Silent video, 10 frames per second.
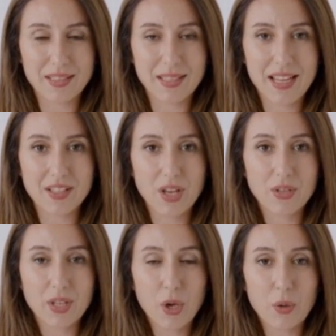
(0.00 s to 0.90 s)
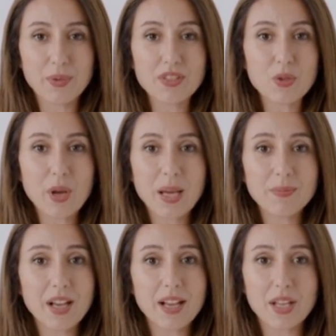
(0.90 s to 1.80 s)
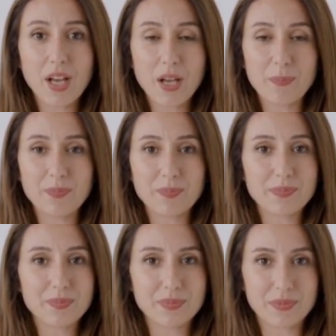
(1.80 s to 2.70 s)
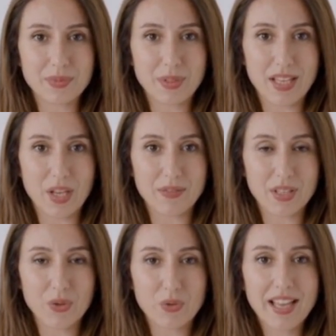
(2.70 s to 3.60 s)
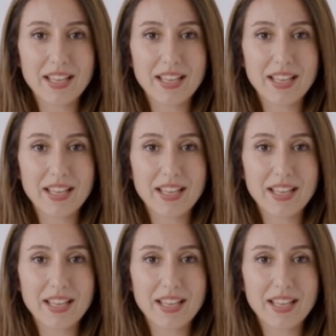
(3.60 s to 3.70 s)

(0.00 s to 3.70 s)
and go to OpentoApp.com. Click on the Create